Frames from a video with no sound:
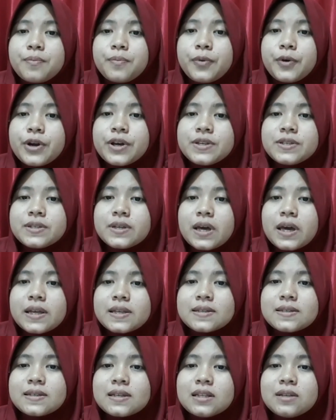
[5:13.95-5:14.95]
praised
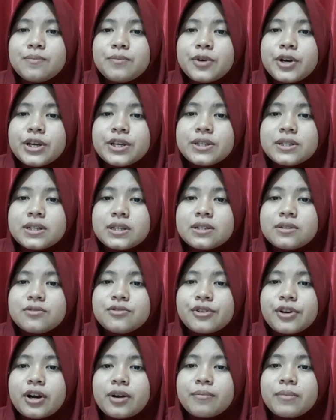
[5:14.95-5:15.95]
and celebrated
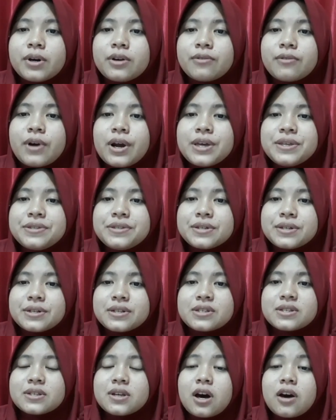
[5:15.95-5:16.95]
drama
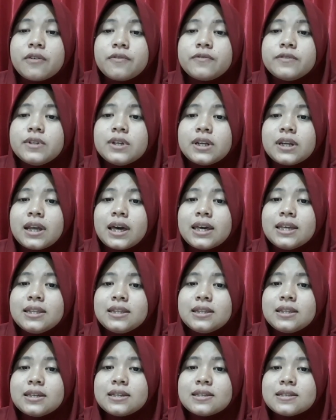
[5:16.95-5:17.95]
writers of the
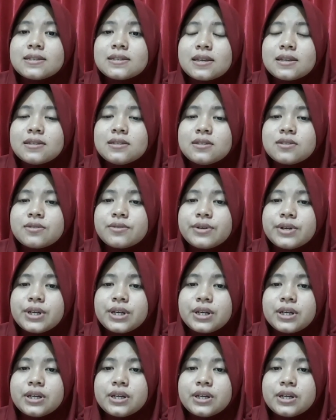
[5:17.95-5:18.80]
19th century.